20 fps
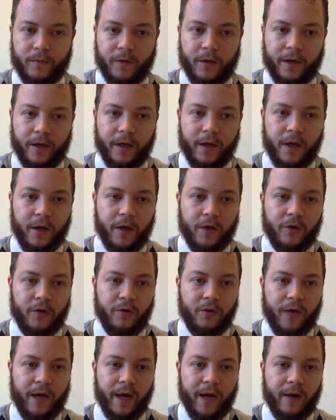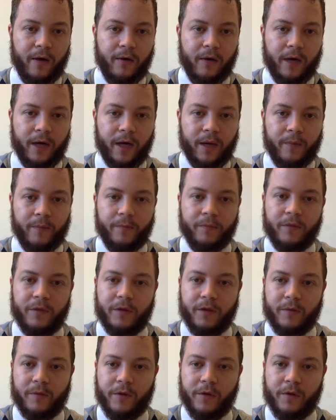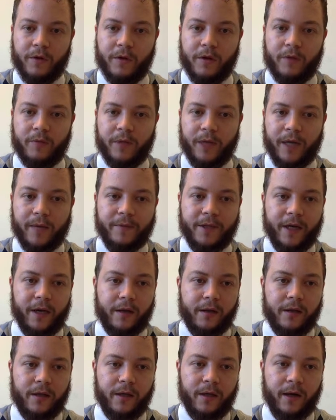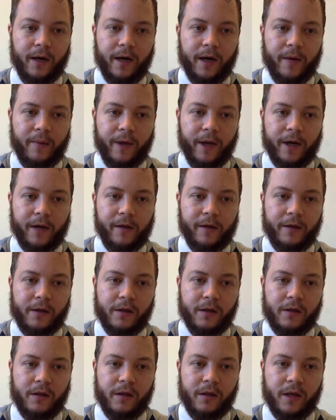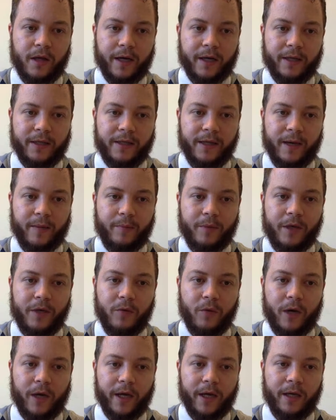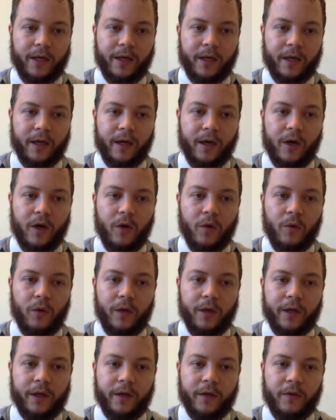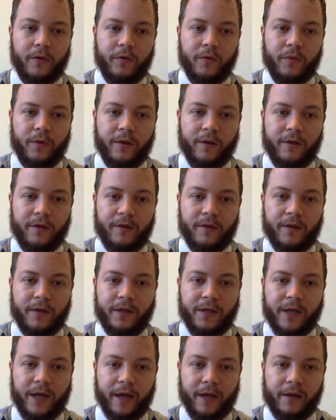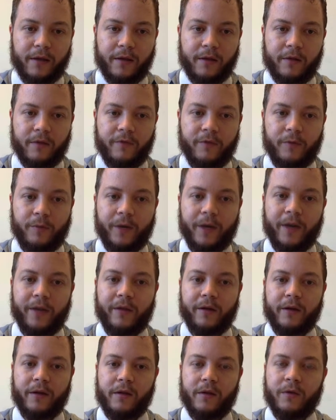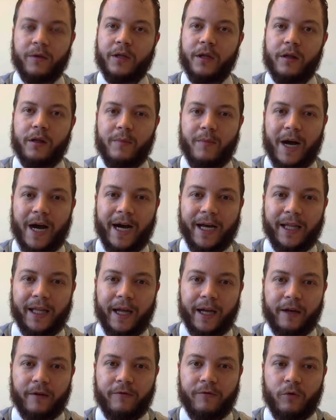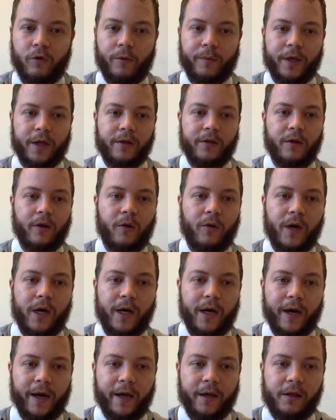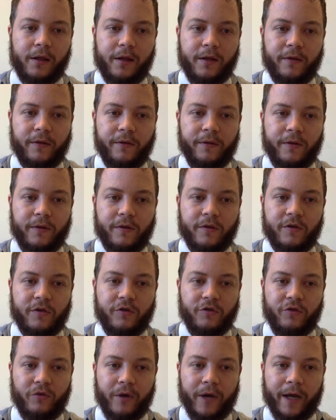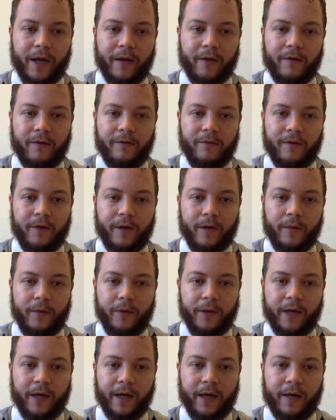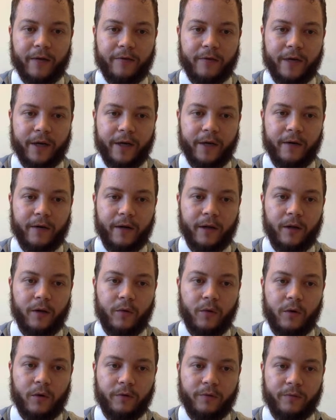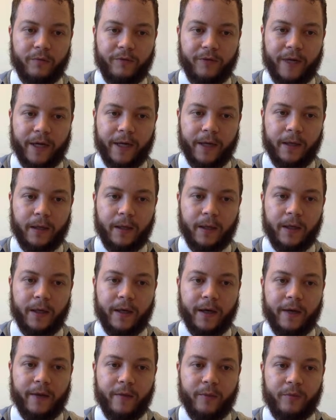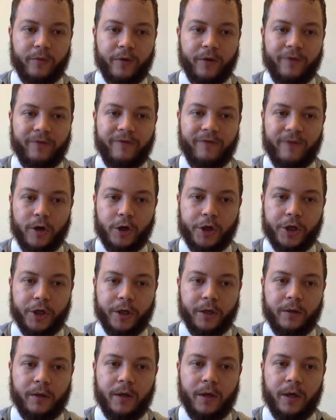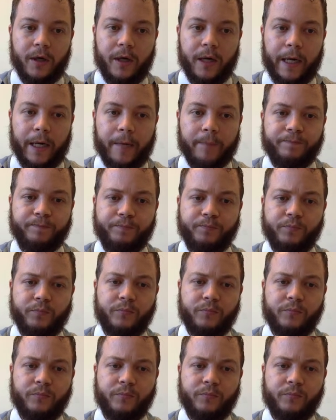Right? So now, um, since I'm using Sublime Text, it automatically, since it's got a .py ending, well, it knows one of the syntaxes for Python, and so it does some highlighting for me. So I can see that the string variable that I have right here, hello world from file, and the print function um,